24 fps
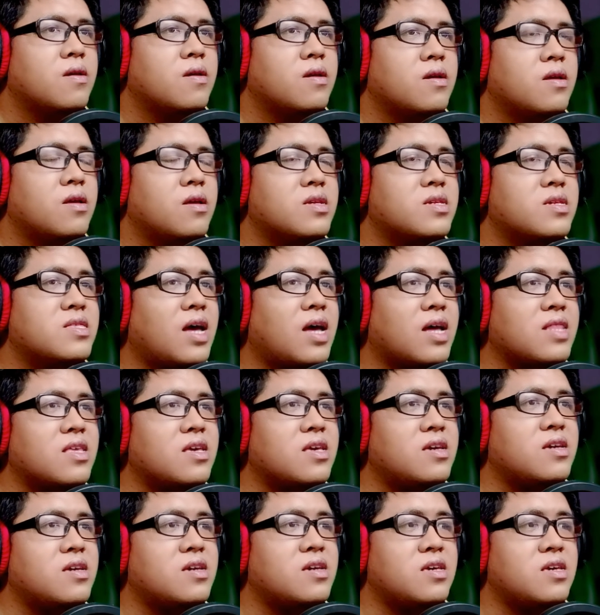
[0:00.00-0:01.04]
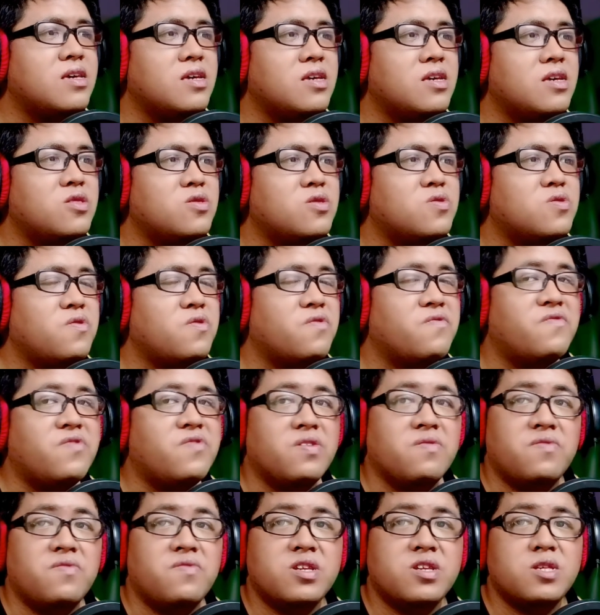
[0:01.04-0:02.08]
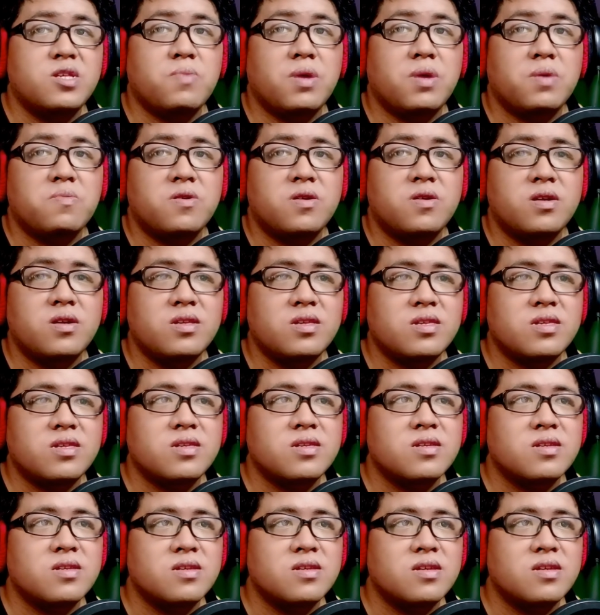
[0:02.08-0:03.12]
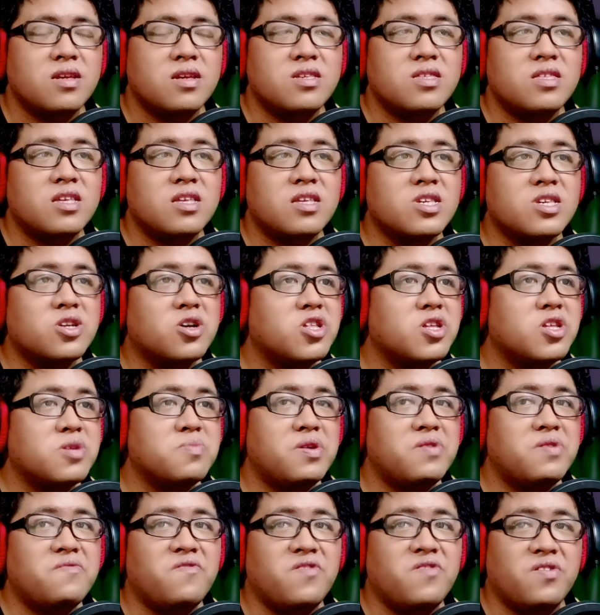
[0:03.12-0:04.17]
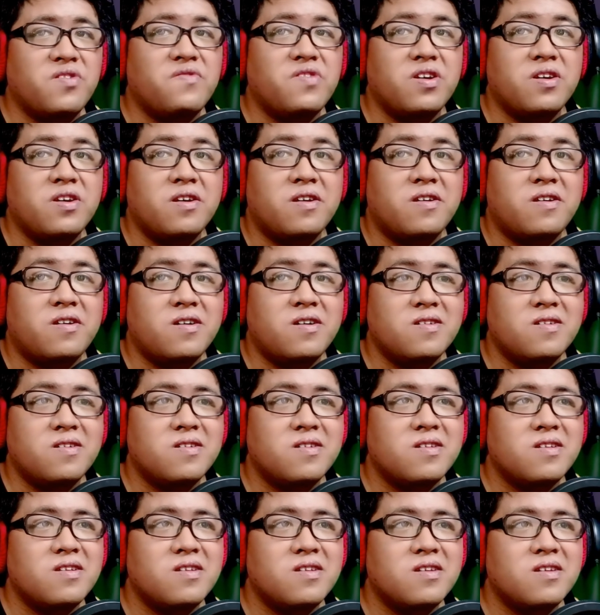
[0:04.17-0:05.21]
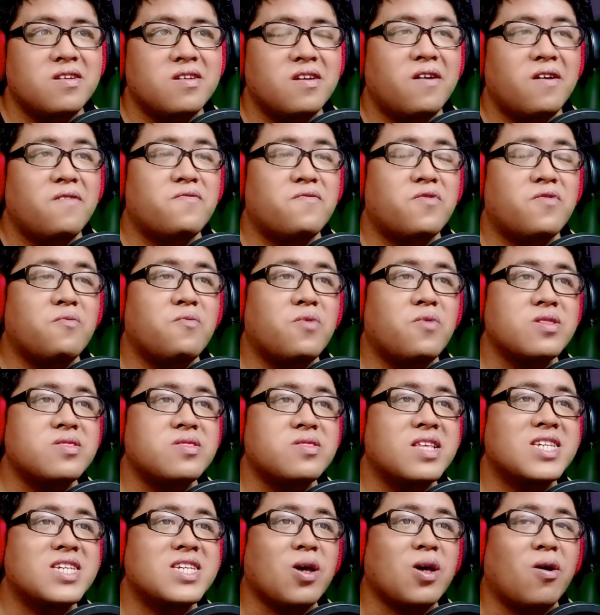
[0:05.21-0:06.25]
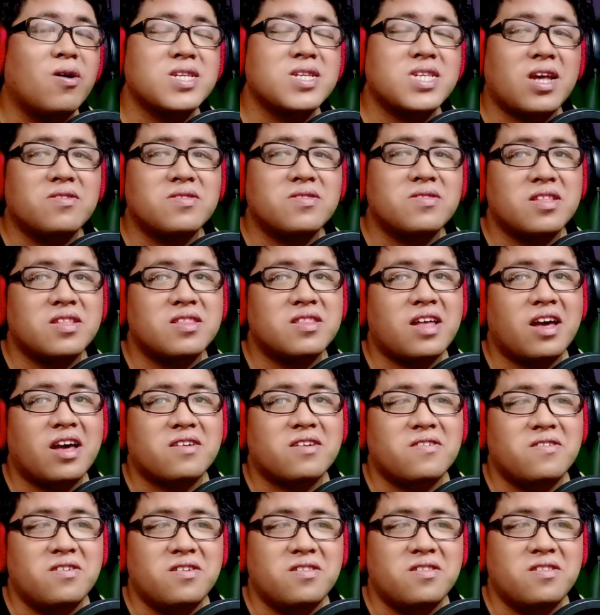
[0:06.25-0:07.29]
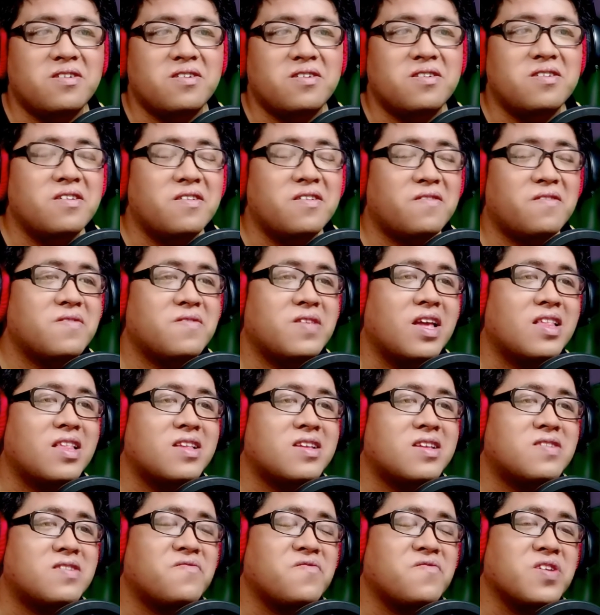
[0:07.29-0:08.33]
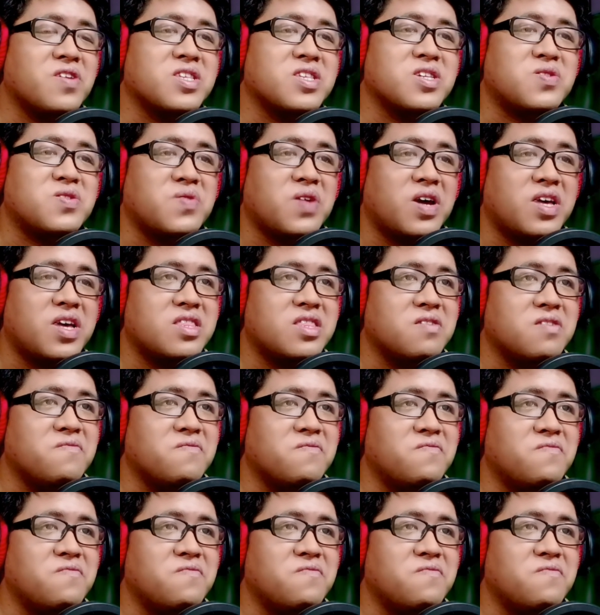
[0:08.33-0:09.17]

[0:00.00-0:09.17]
Is that a key to Vivi's memories? Is this gonna be Vivi era? From what the song sounded like earlier, that, that fits right in